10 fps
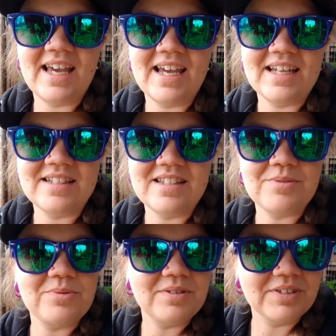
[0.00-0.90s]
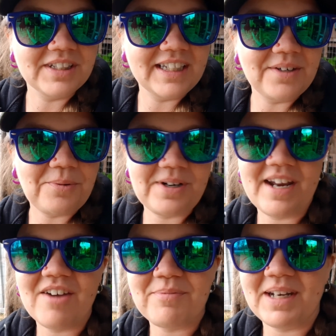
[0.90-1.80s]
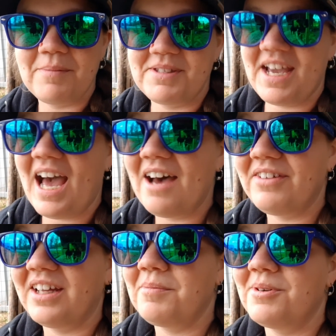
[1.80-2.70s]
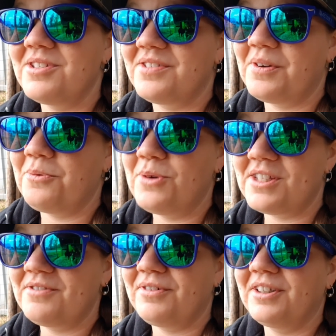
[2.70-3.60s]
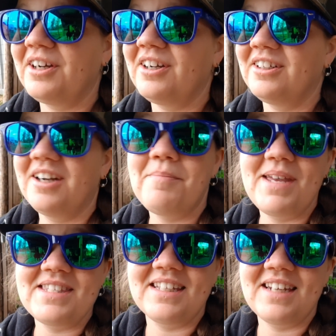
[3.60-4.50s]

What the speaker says: And we really wouldn't have been able to have animals if it wasn't for our amazing